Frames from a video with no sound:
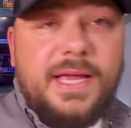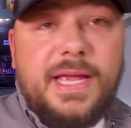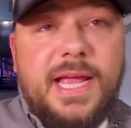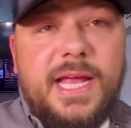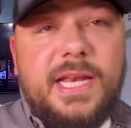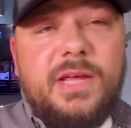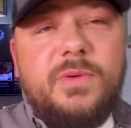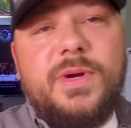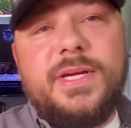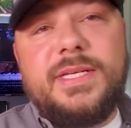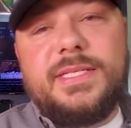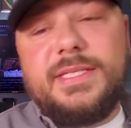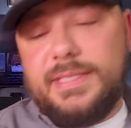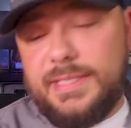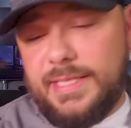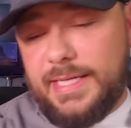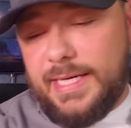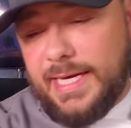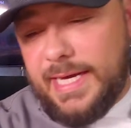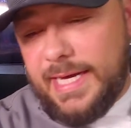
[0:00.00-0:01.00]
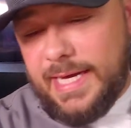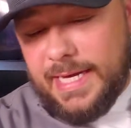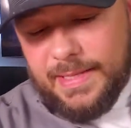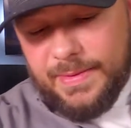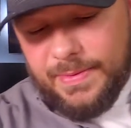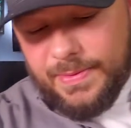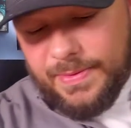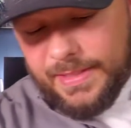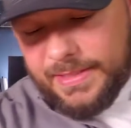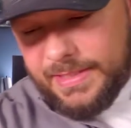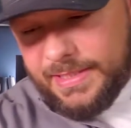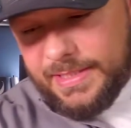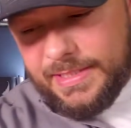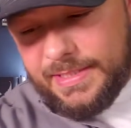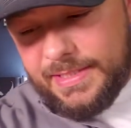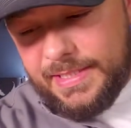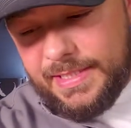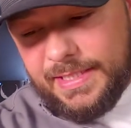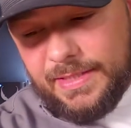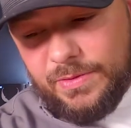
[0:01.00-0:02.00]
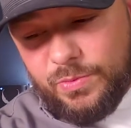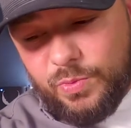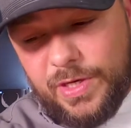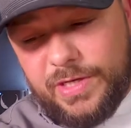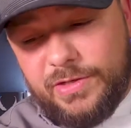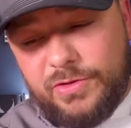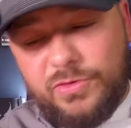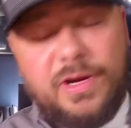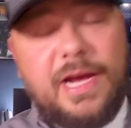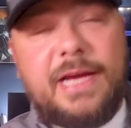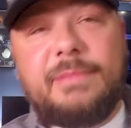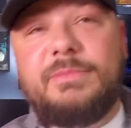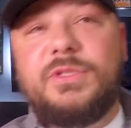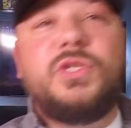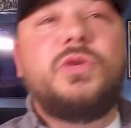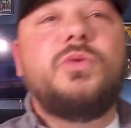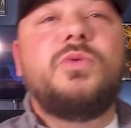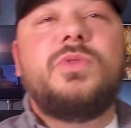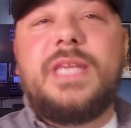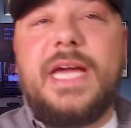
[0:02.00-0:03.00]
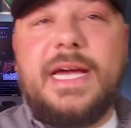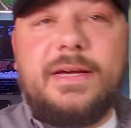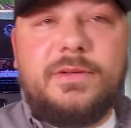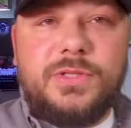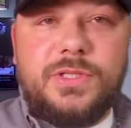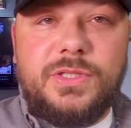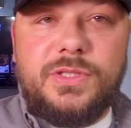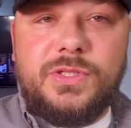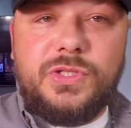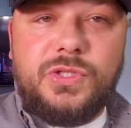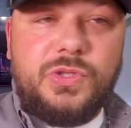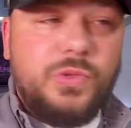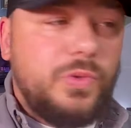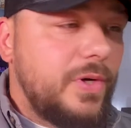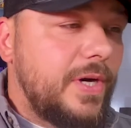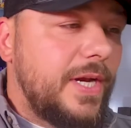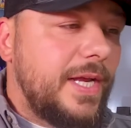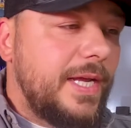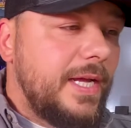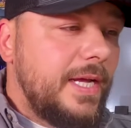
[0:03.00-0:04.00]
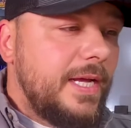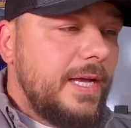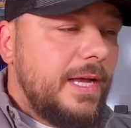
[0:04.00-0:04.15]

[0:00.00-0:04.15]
Anyways, this is the Rick Grimes 2000 story.